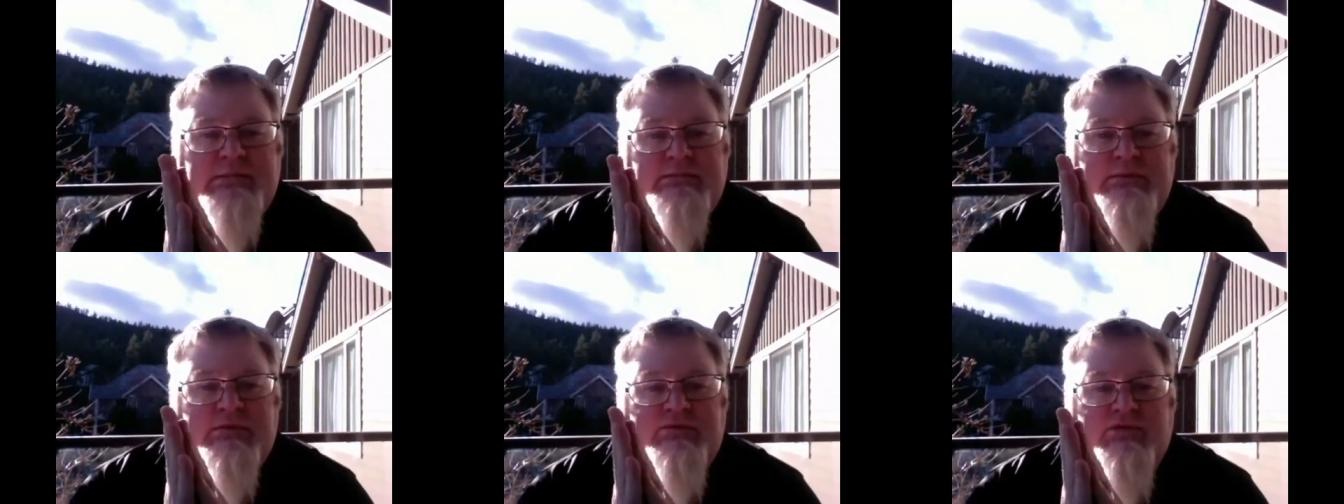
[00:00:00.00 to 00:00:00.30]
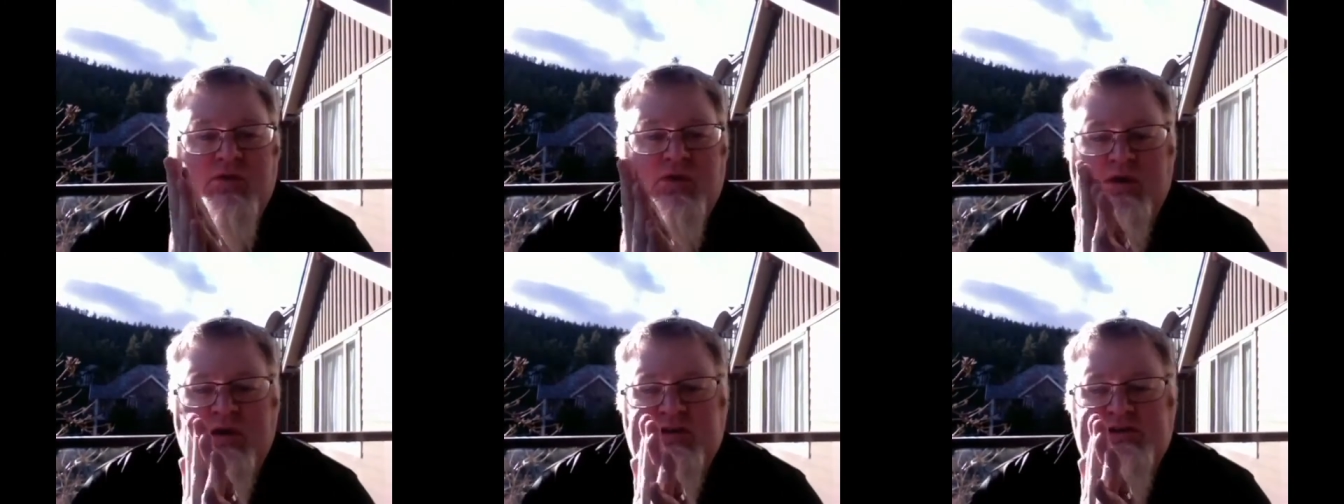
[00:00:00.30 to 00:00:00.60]

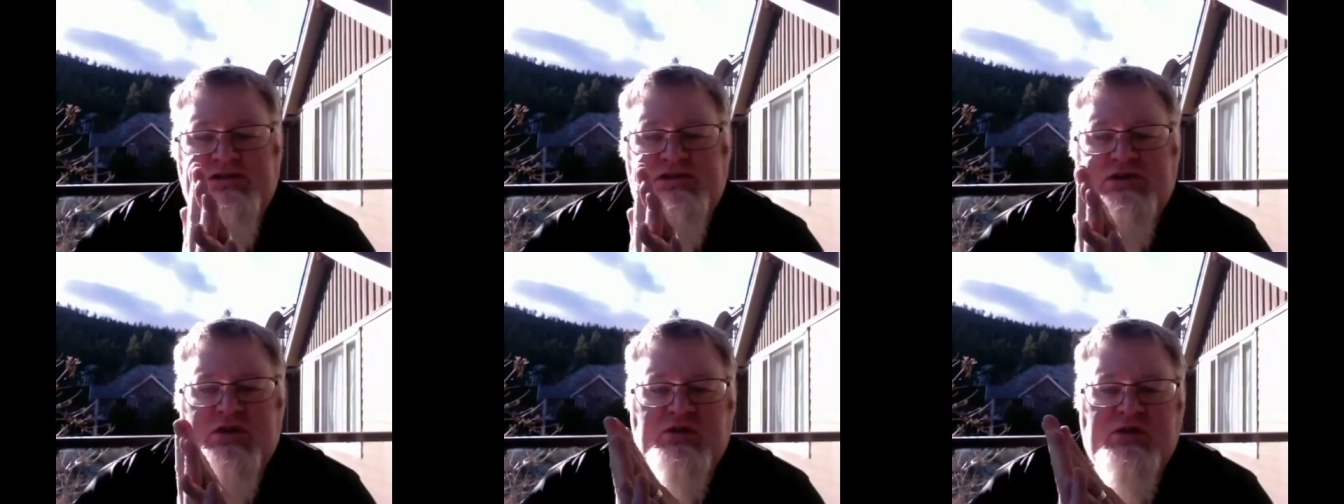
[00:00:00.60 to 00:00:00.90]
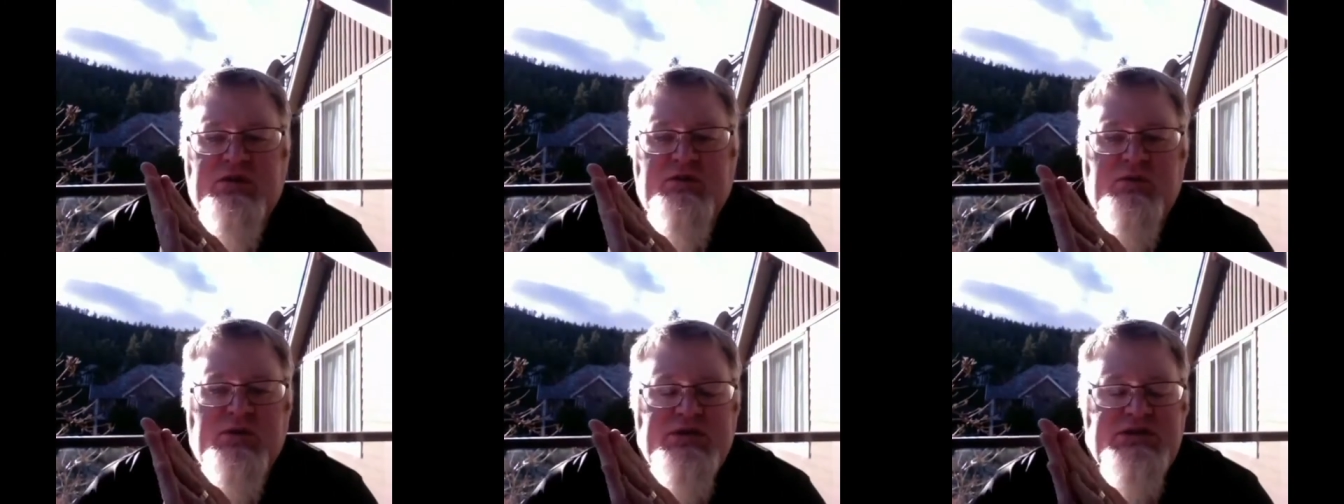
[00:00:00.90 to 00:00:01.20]
before I start,
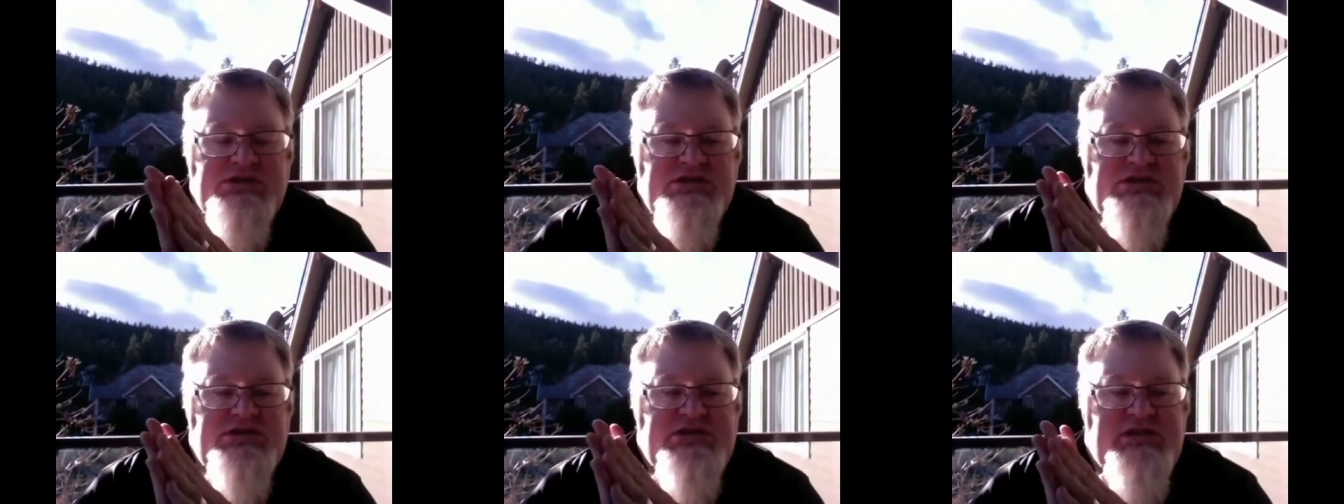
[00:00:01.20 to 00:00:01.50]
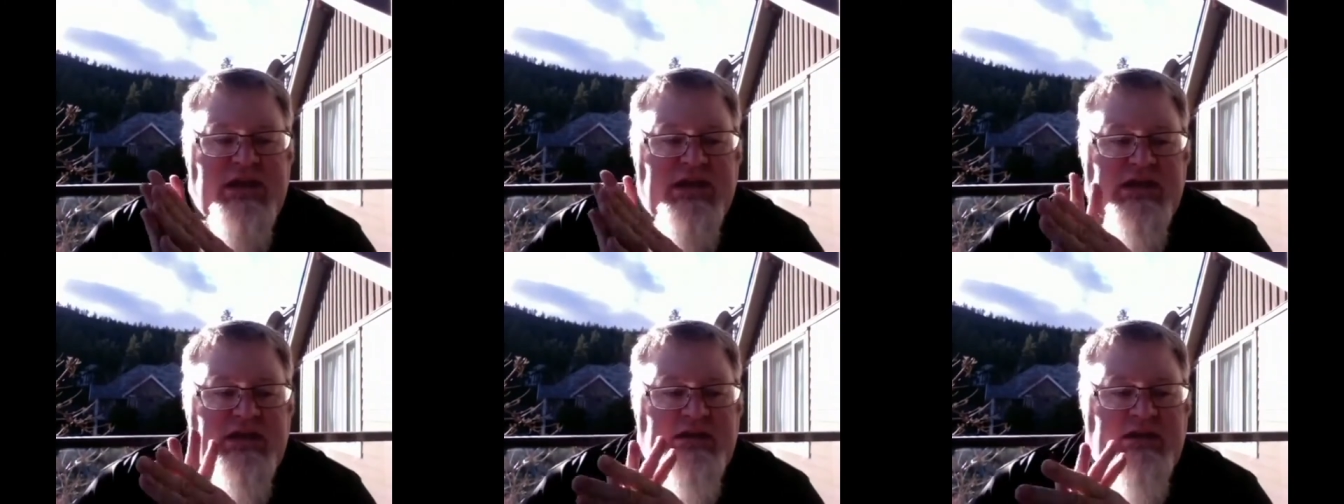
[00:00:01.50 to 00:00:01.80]
I want to just
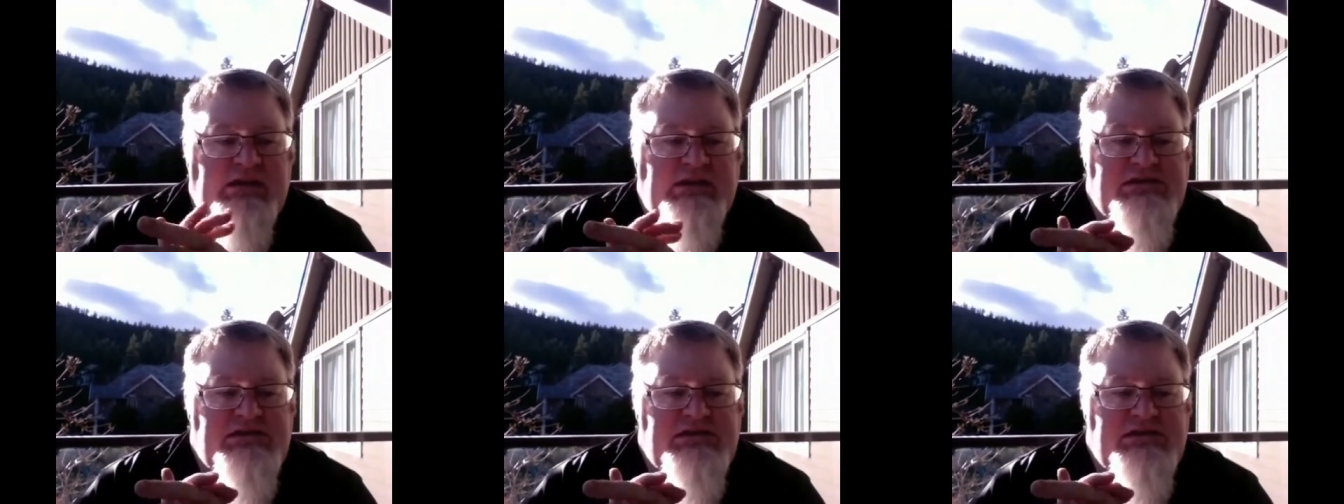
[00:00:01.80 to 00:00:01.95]
thank uh,